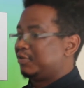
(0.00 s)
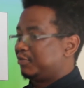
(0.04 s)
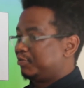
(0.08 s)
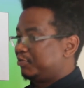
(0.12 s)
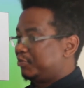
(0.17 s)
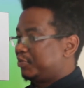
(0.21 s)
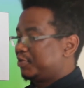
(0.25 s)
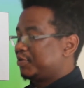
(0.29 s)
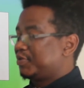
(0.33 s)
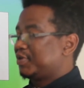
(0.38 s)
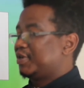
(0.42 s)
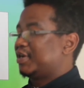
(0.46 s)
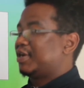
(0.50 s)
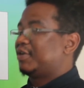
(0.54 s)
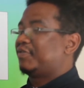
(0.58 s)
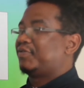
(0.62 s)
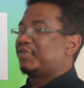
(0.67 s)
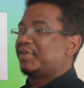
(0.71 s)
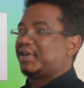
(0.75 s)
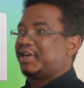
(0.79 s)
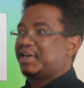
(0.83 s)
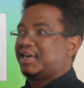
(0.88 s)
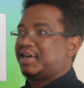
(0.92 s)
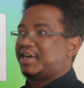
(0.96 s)
both in
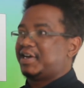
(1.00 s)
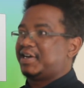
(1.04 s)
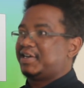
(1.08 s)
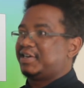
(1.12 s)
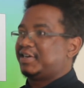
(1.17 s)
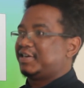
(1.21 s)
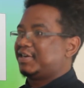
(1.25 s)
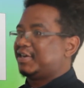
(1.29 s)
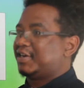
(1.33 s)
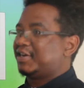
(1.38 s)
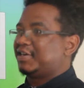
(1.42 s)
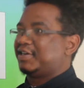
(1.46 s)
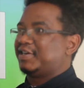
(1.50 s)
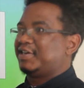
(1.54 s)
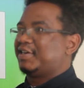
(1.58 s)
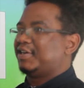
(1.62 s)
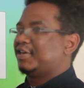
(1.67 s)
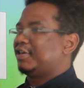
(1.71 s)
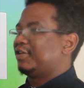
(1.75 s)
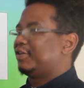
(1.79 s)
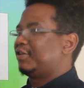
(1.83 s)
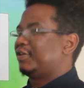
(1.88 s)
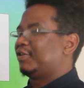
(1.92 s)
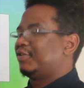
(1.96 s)
Africa and
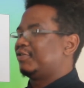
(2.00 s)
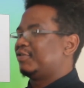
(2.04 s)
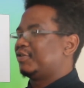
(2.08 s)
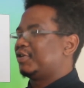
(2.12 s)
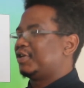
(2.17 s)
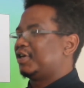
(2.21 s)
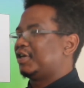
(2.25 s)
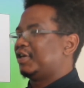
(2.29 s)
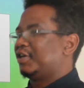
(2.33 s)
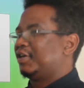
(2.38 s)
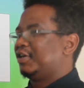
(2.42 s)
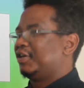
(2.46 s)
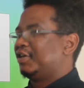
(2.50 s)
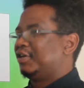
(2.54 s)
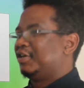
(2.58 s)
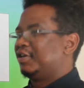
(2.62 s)
here in the UK.